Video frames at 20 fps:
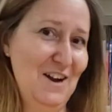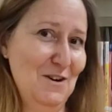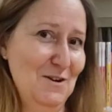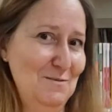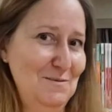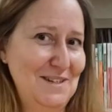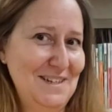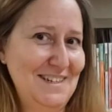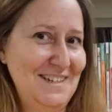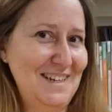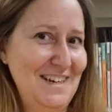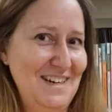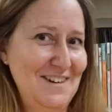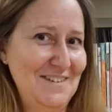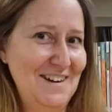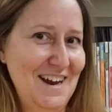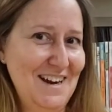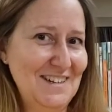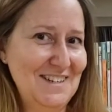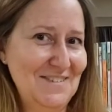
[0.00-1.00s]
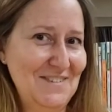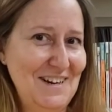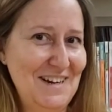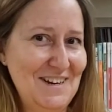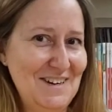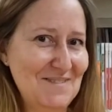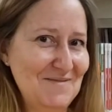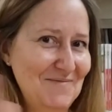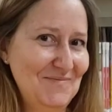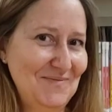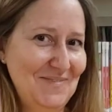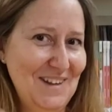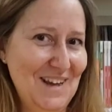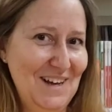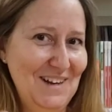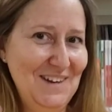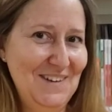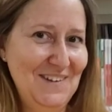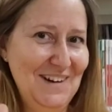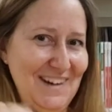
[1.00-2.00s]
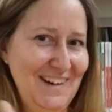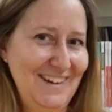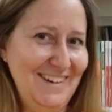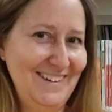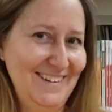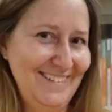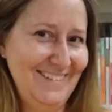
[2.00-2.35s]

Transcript: hope to see you next week. Aloha!